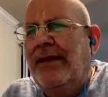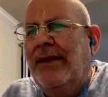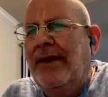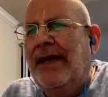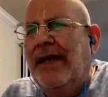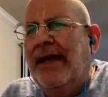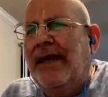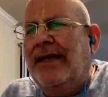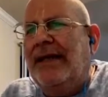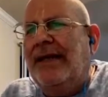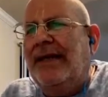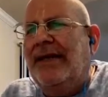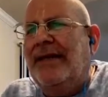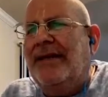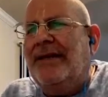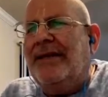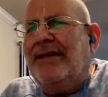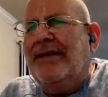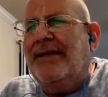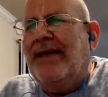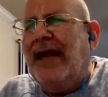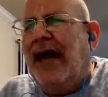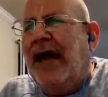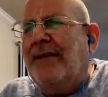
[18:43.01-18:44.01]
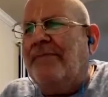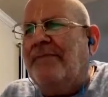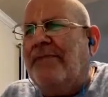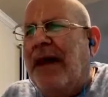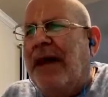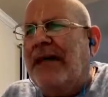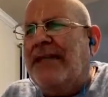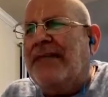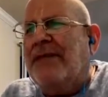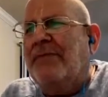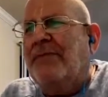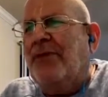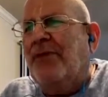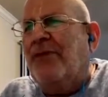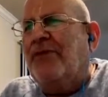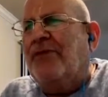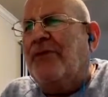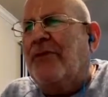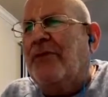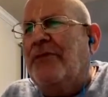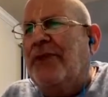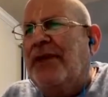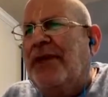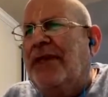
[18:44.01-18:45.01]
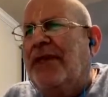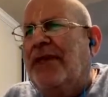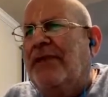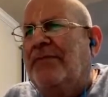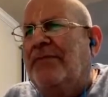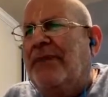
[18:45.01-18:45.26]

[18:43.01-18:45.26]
And it is not possible for me,